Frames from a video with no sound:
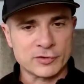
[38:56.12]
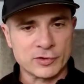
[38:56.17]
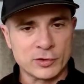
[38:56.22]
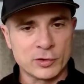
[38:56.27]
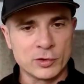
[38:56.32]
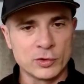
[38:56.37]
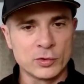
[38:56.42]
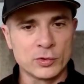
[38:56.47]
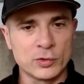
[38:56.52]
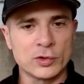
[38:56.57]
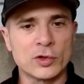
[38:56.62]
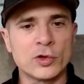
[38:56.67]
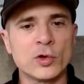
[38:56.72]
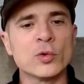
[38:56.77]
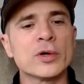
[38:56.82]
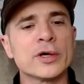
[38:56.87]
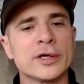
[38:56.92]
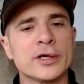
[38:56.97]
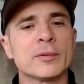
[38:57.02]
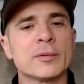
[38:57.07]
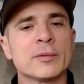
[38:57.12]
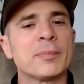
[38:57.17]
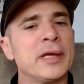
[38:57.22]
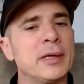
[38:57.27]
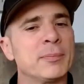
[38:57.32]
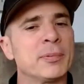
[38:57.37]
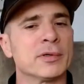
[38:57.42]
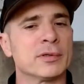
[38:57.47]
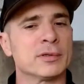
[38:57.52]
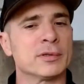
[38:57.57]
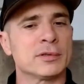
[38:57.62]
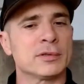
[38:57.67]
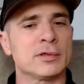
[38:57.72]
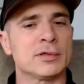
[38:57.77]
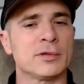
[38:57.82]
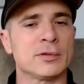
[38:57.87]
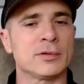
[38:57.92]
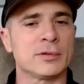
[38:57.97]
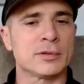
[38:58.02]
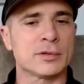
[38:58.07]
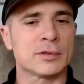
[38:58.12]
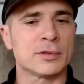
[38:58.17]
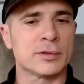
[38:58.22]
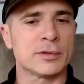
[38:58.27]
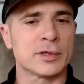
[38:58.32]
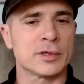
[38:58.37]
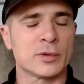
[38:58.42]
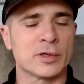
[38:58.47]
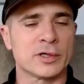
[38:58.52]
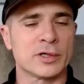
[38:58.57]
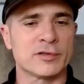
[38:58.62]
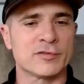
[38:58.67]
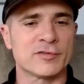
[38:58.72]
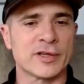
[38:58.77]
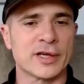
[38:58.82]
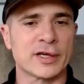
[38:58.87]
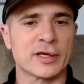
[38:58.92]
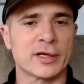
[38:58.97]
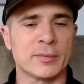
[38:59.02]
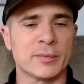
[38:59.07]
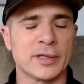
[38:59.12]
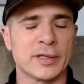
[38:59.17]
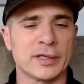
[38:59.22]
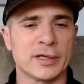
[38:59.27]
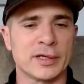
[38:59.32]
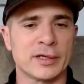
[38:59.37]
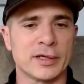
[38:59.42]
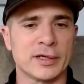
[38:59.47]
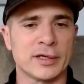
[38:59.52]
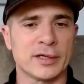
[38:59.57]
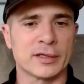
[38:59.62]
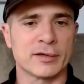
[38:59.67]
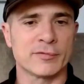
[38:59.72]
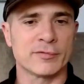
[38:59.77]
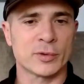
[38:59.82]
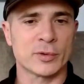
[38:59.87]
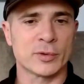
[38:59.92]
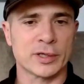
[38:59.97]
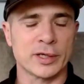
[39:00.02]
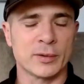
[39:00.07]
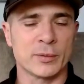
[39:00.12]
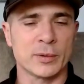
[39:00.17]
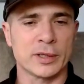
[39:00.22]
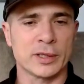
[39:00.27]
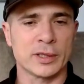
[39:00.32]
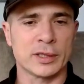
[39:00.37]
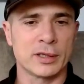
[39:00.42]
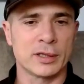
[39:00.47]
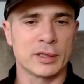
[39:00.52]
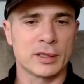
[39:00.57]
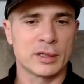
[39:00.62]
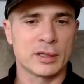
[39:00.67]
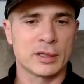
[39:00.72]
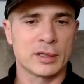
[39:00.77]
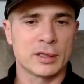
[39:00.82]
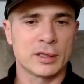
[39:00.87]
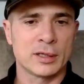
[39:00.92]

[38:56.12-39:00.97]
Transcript: yeah, so who are your people? Who are the ones that come in there that you love working with?